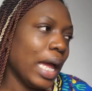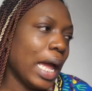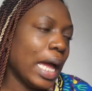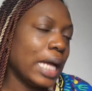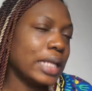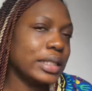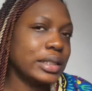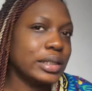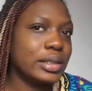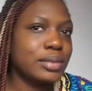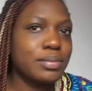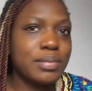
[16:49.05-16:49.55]

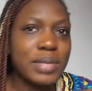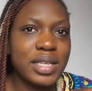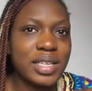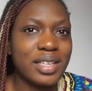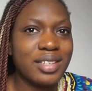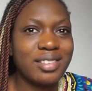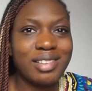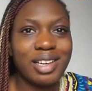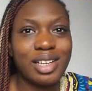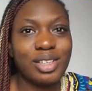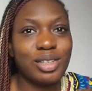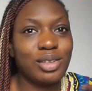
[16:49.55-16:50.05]
And
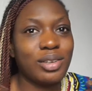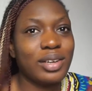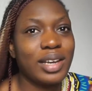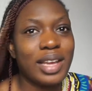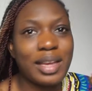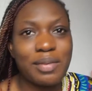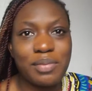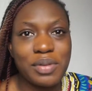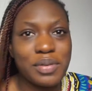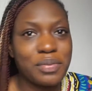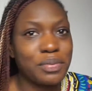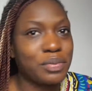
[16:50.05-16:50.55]
me, I don't
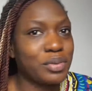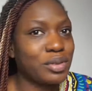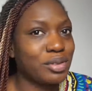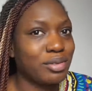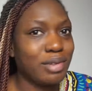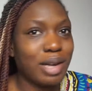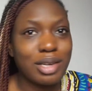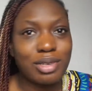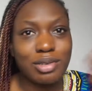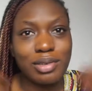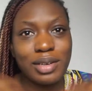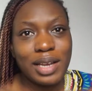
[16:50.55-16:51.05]
like people
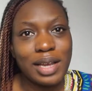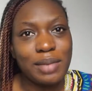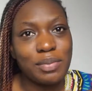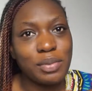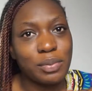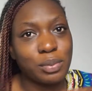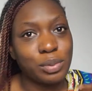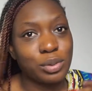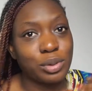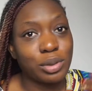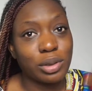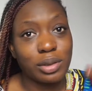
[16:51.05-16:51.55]

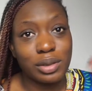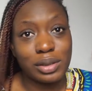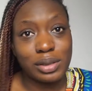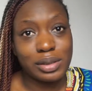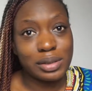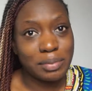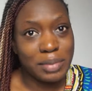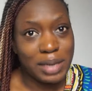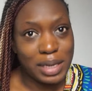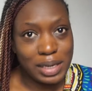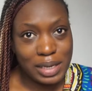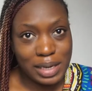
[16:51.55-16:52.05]
talking
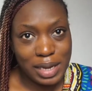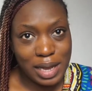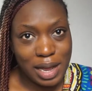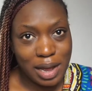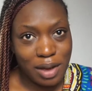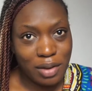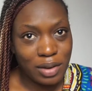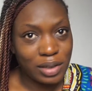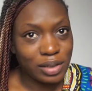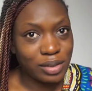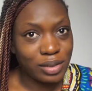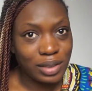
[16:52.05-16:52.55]
to me
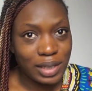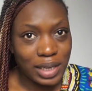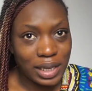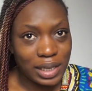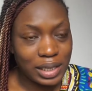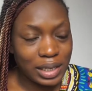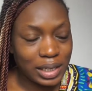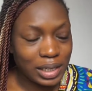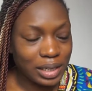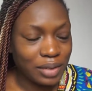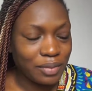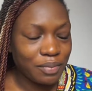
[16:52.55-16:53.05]
anyhow. I don't
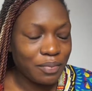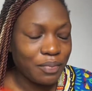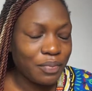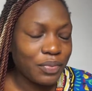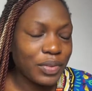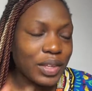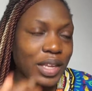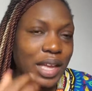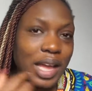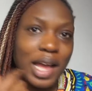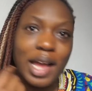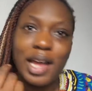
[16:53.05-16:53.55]
like it.
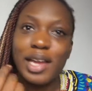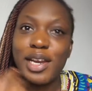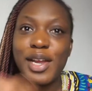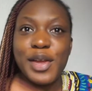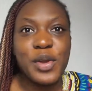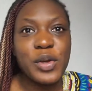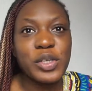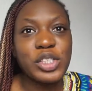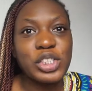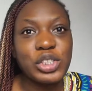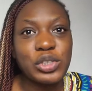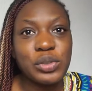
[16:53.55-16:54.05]
And I
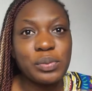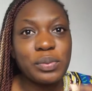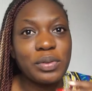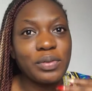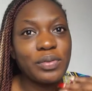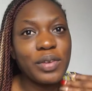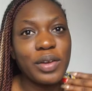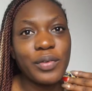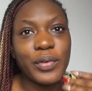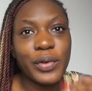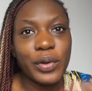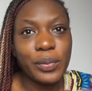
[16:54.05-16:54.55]
know she would be
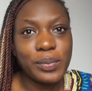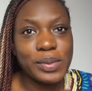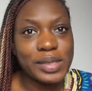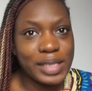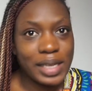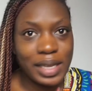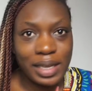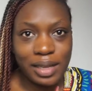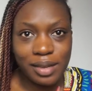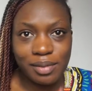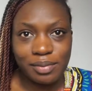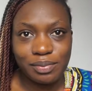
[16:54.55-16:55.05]
very
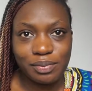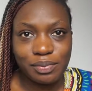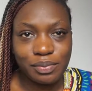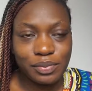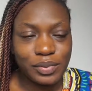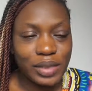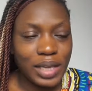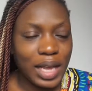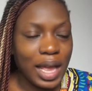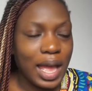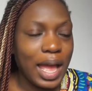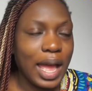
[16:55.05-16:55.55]
upset,
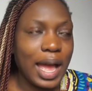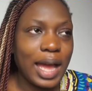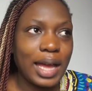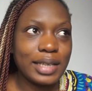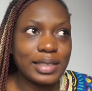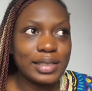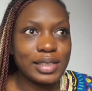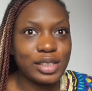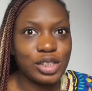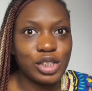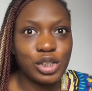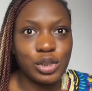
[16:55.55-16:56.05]

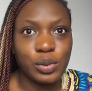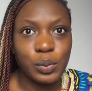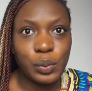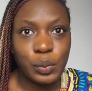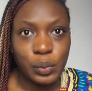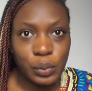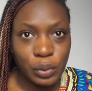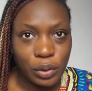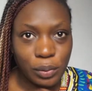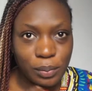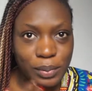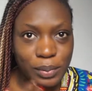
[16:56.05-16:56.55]
and she
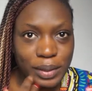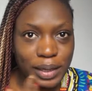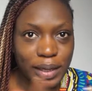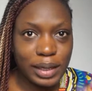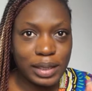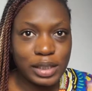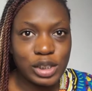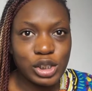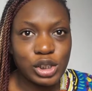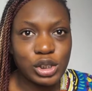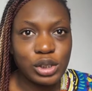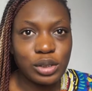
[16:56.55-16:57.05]
will not
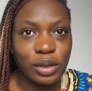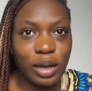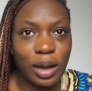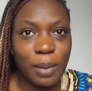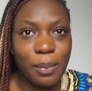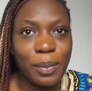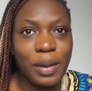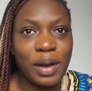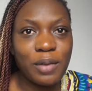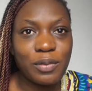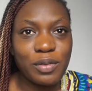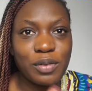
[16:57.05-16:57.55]
be,
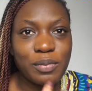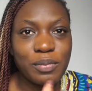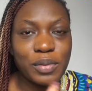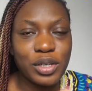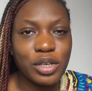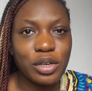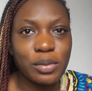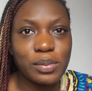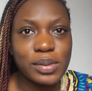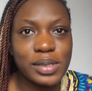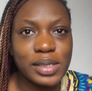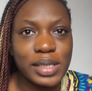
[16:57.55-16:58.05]
apart from being
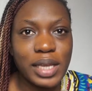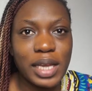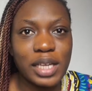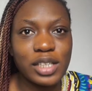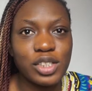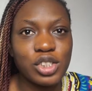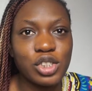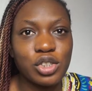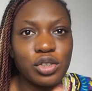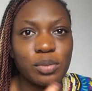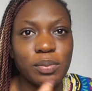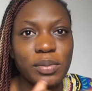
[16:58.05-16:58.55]
upset,
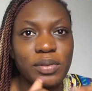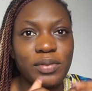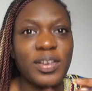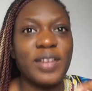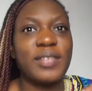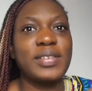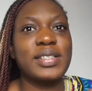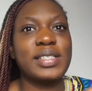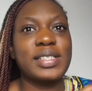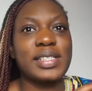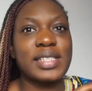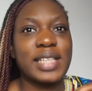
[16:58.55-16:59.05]
she would be
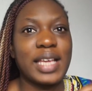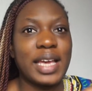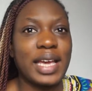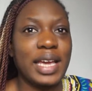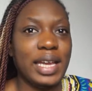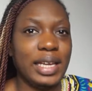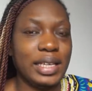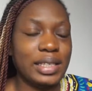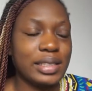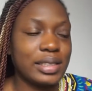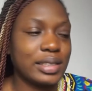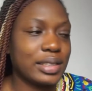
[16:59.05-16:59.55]
very
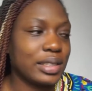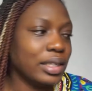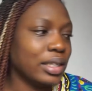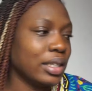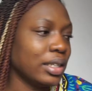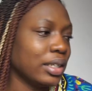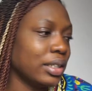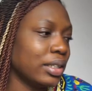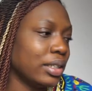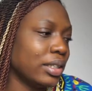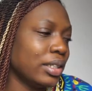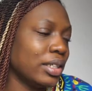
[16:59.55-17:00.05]
scared.
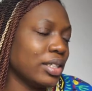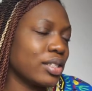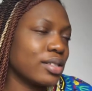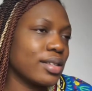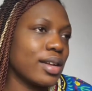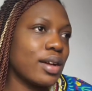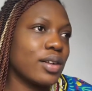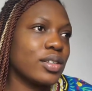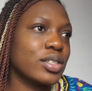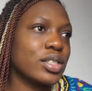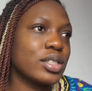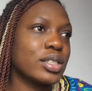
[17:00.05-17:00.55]
So
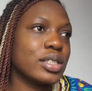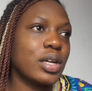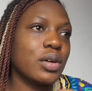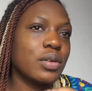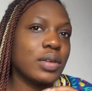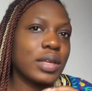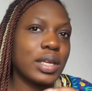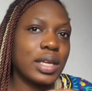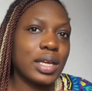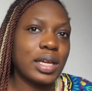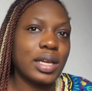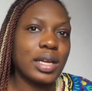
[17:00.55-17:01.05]
I was just like,
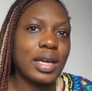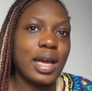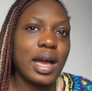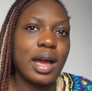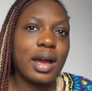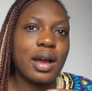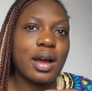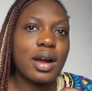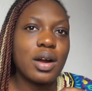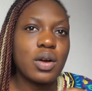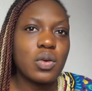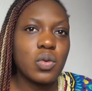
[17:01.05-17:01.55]
okay, I
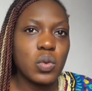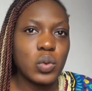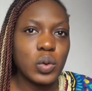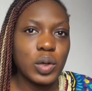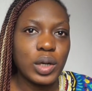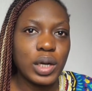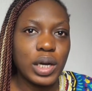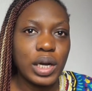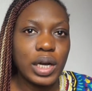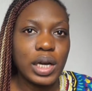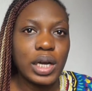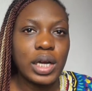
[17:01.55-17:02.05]
can't call
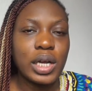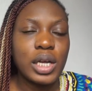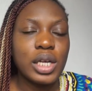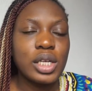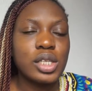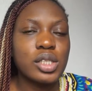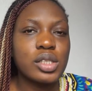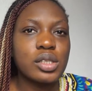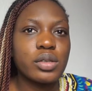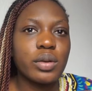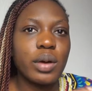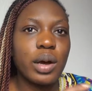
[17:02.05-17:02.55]
her.
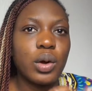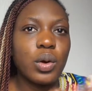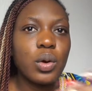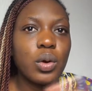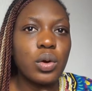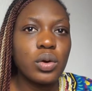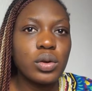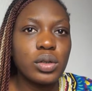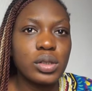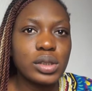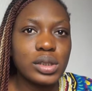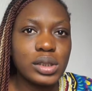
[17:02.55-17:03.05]
So I
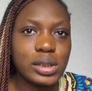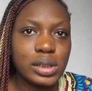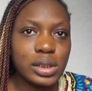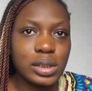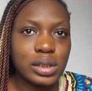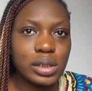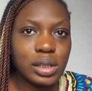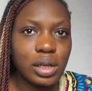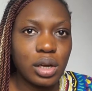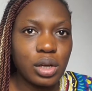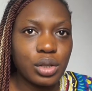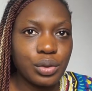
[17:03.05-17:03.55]
called
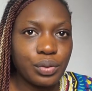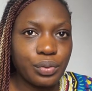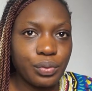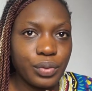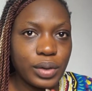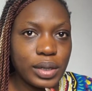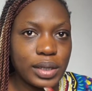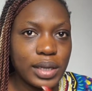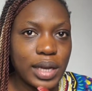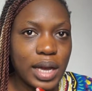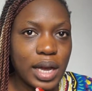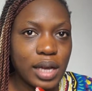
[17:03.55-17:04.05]
the other
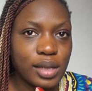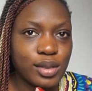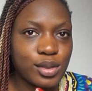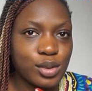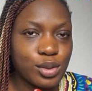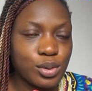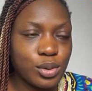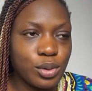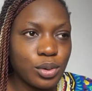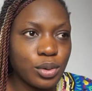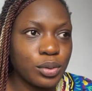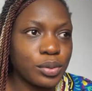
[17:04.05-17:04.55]
friend that I
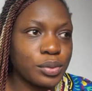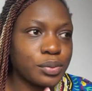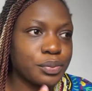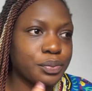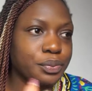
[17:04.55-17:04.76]
saw,